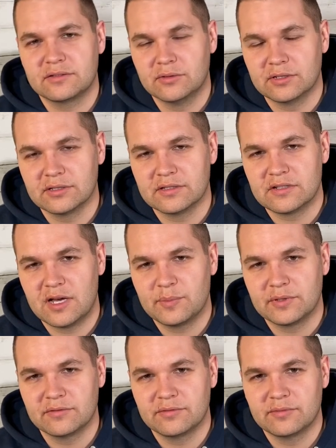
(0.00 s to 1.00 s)
or the top
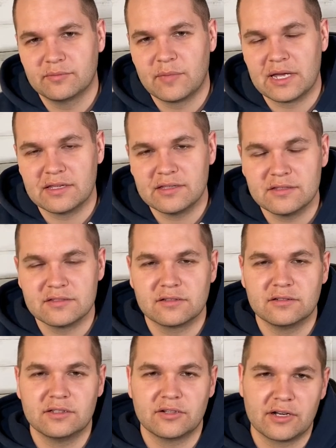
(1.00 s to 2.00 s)
of my
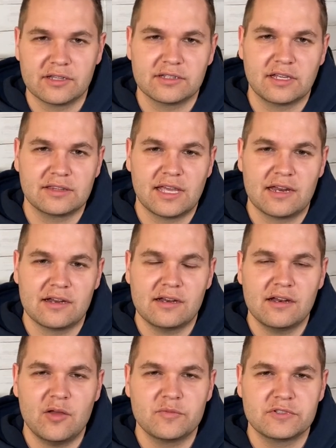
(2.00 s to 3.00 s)
easel or anything like that, and
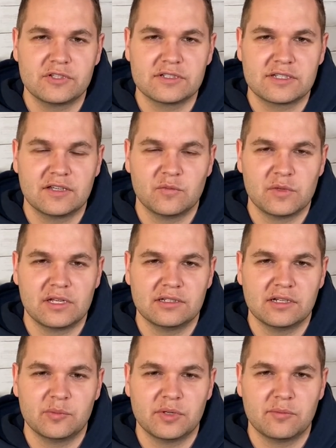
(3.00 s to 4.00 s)
it helps just give me a
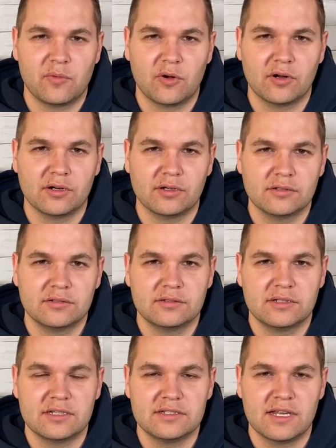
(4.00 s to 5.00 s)
little bit more
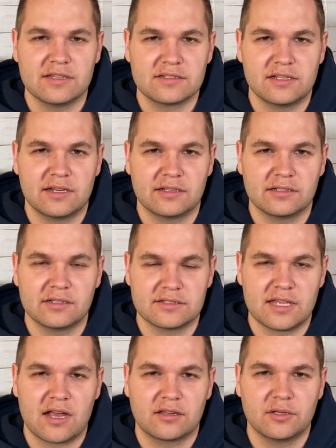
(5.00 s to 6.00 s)
intense lighting
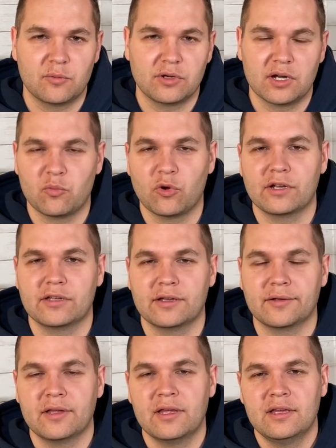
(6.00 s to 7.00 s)
exactly where I'm
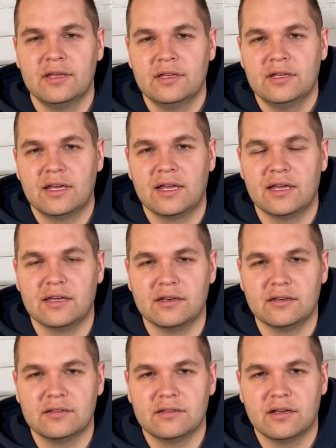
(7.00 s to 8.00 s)
working
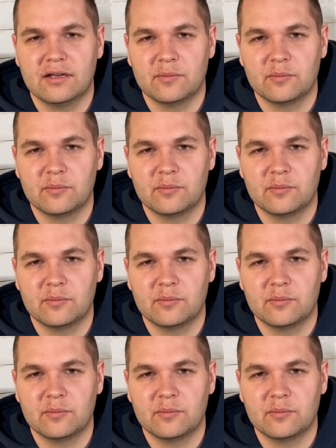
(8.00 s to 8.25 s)
and um,